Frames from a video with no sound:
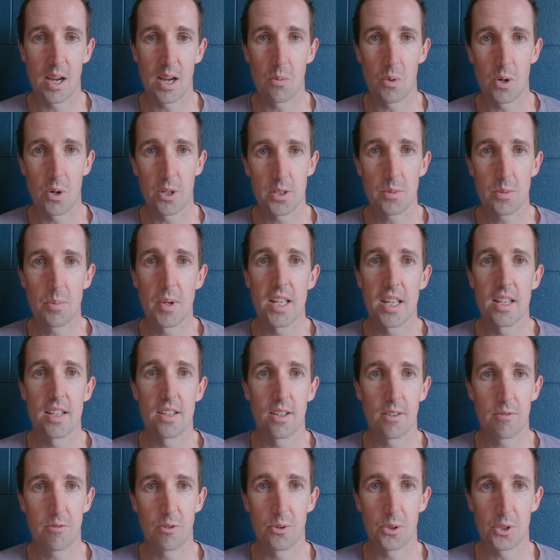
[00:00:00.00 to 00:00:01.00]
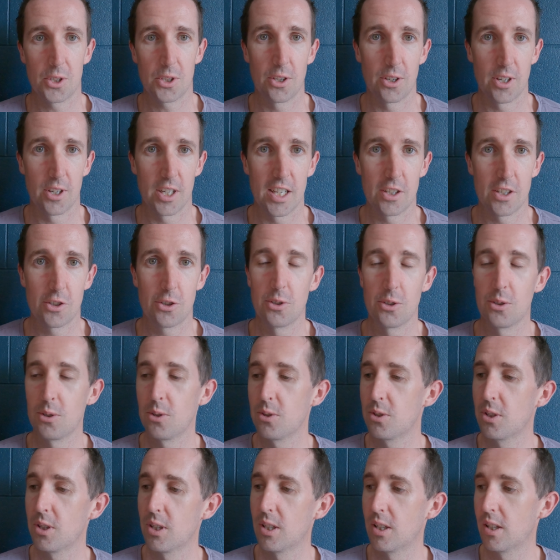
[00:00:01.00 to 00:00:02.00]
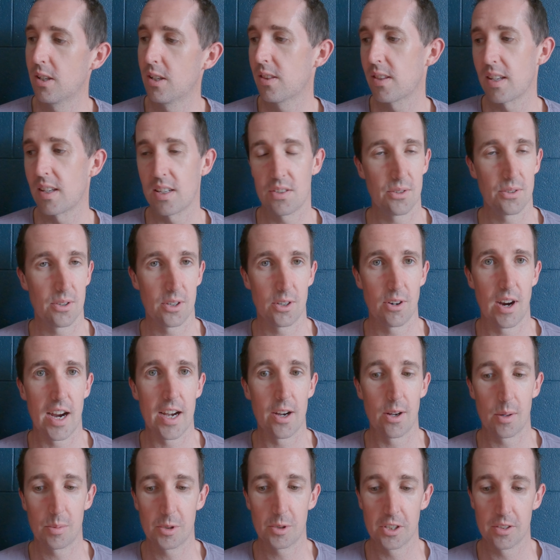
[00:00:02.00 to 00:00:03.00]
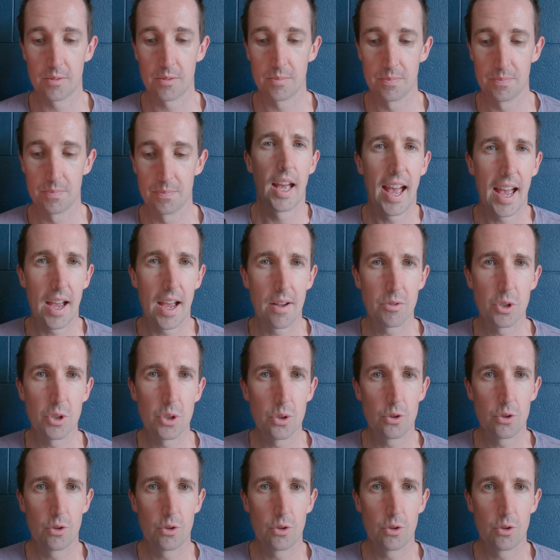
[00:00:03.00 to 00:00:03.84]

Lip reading: want to spend a fortune on our shoes. These are a great option. Have you